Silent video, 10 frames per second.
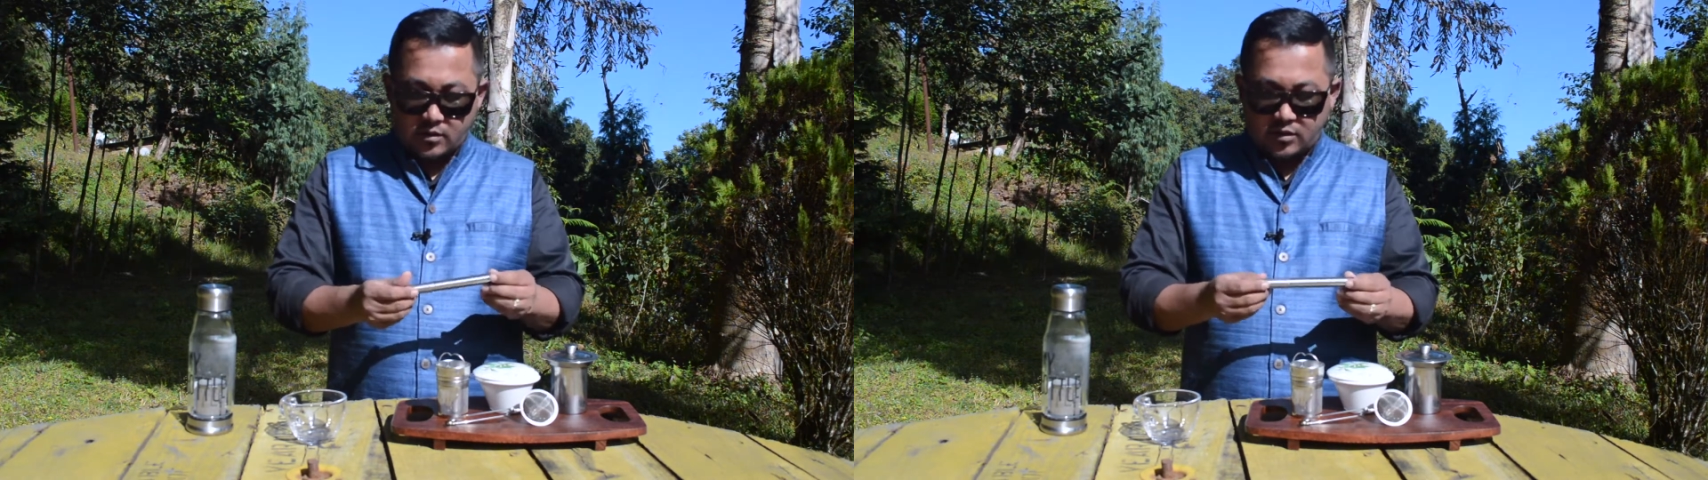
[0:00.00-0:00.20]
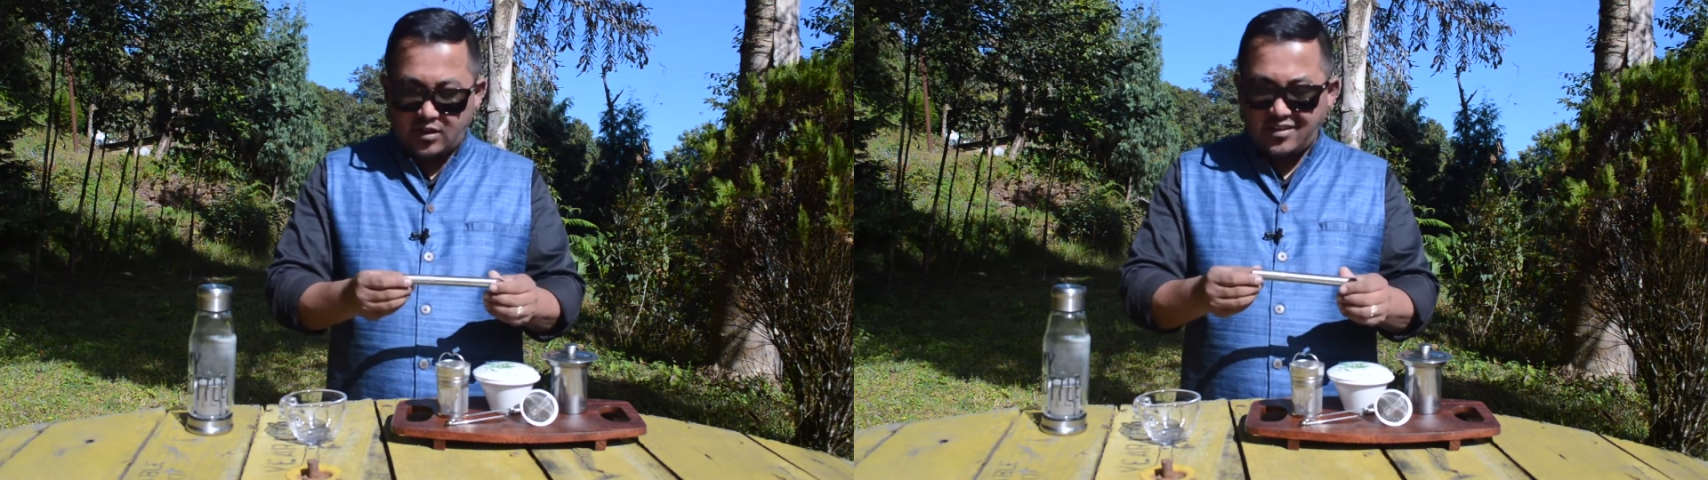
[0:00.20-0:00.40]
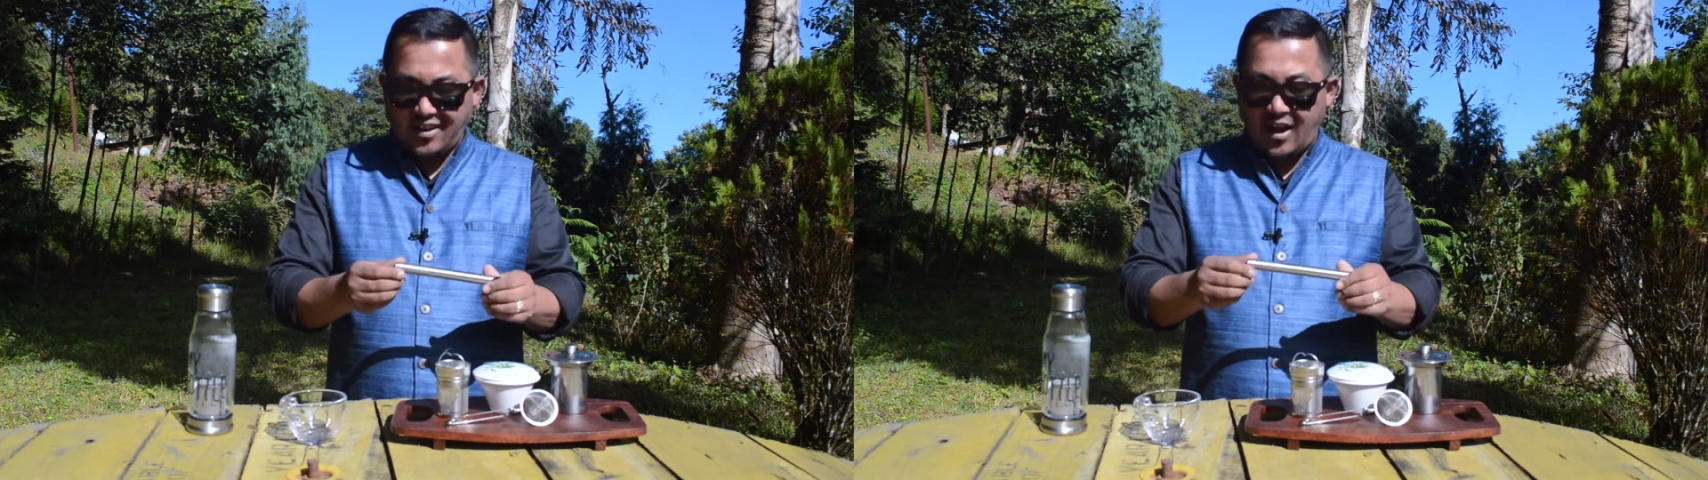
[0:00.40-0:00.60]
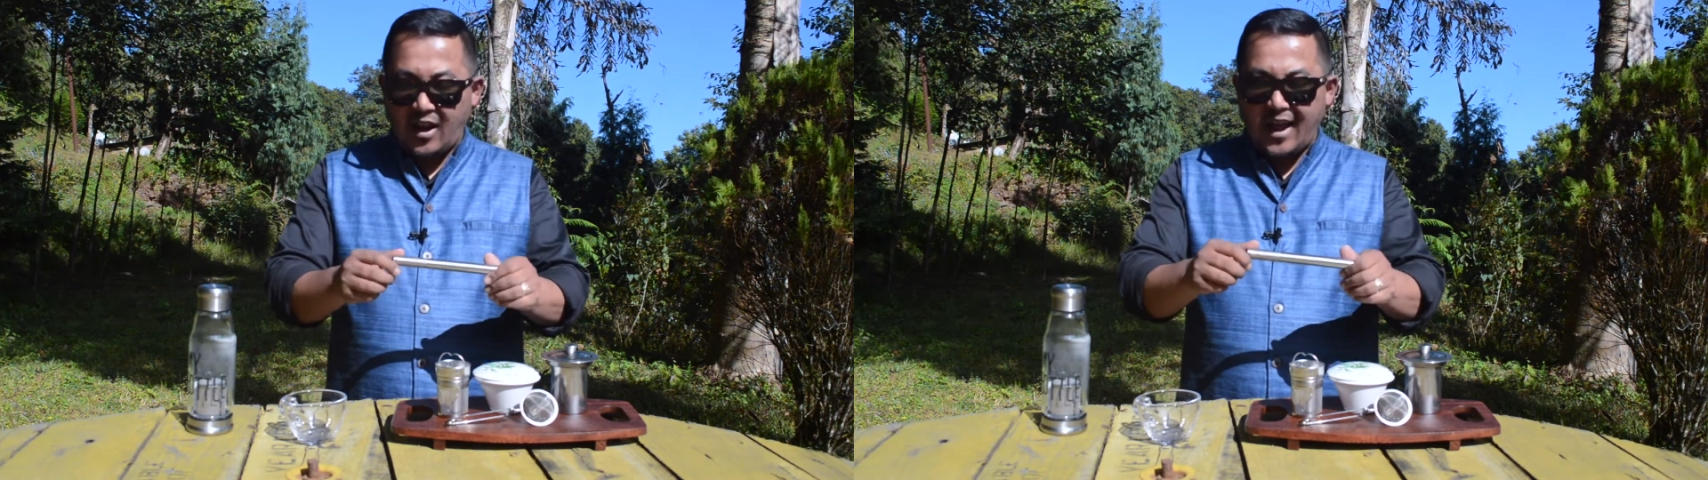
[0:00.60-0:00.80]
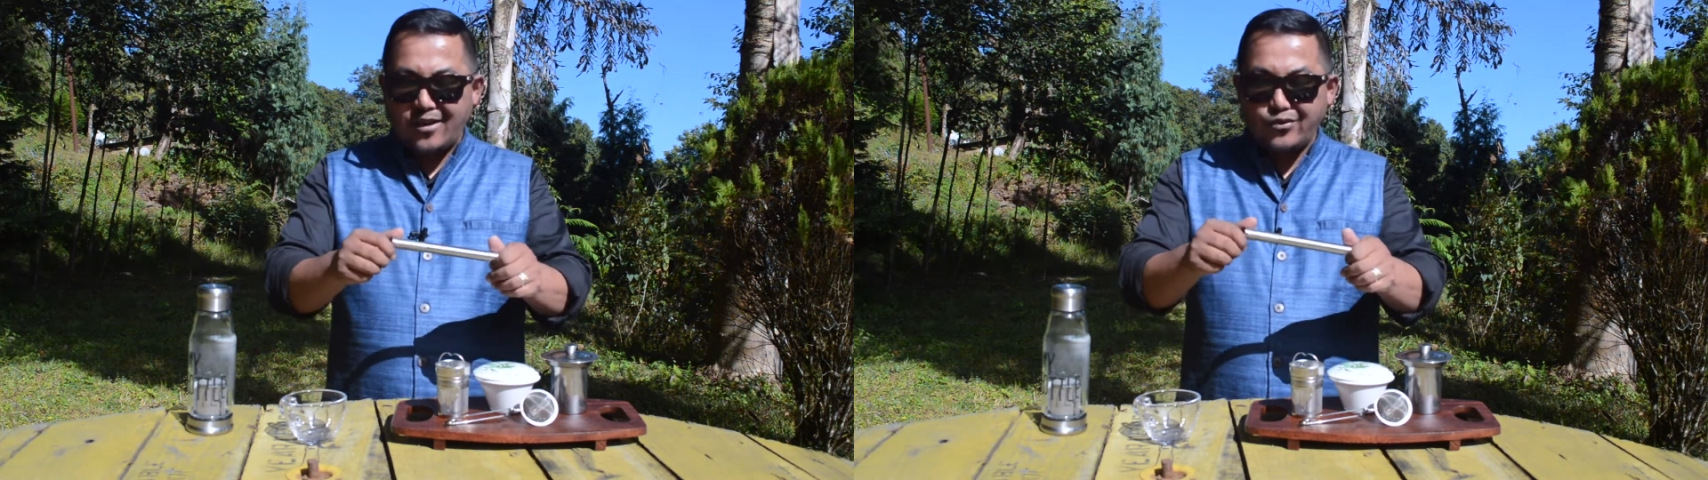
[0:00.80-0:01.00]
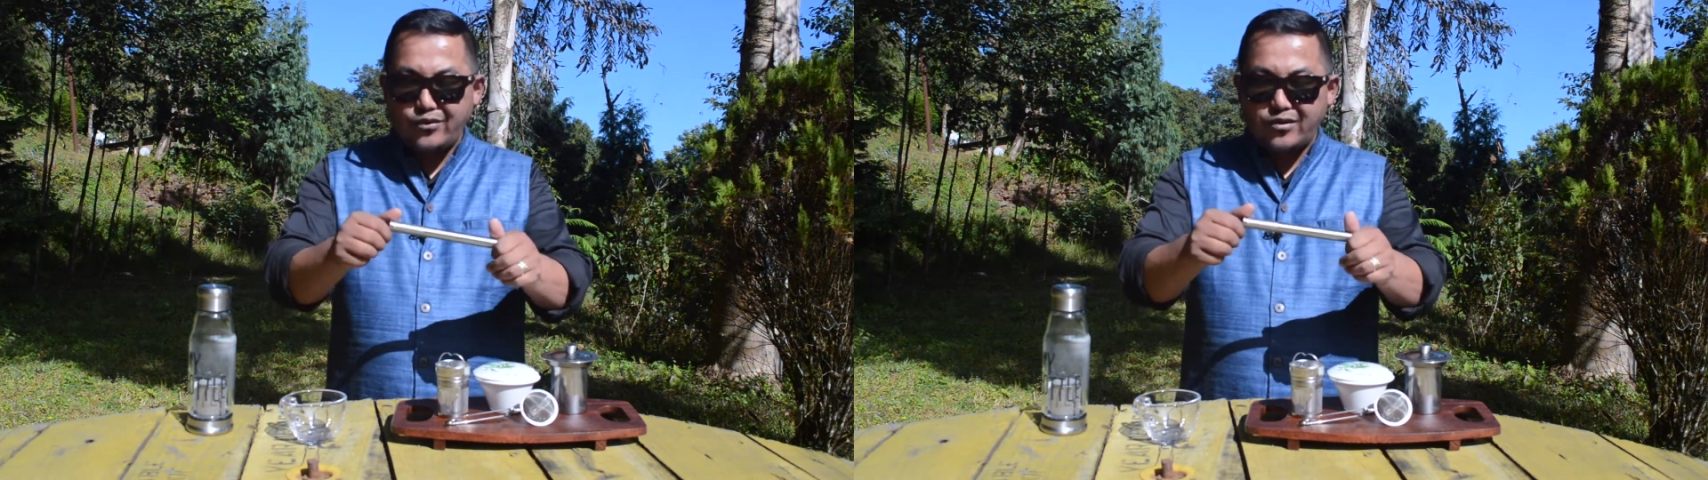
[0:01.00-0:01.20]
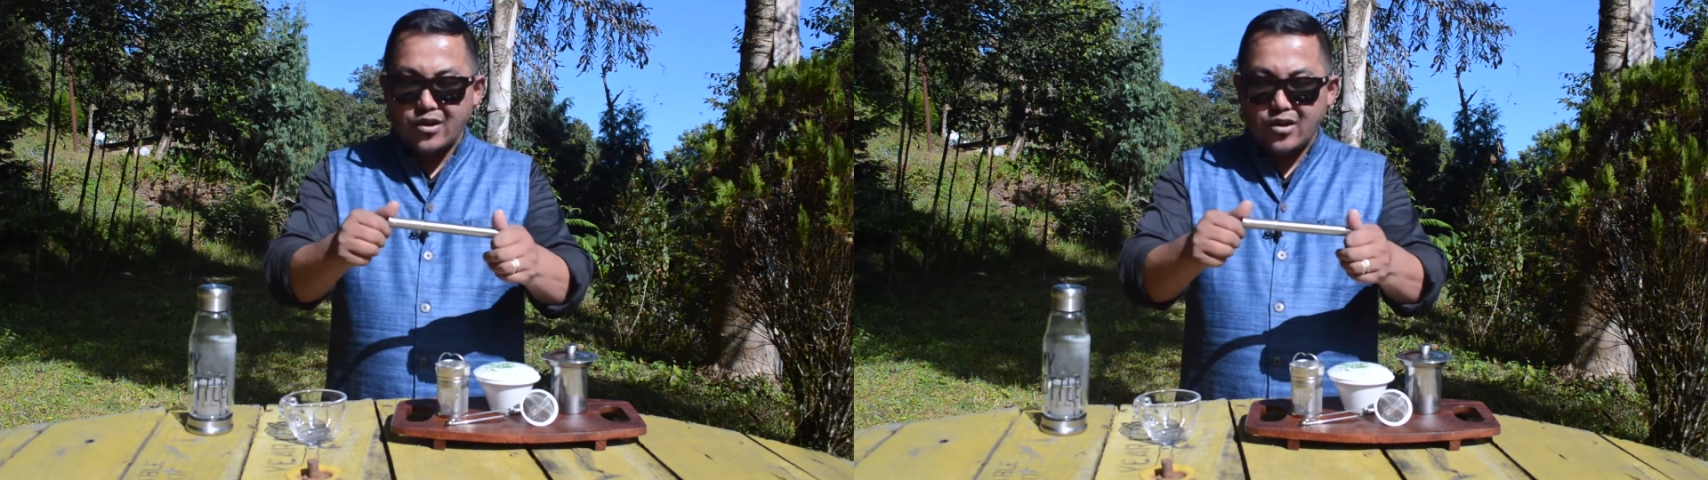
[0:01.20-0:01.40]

This allows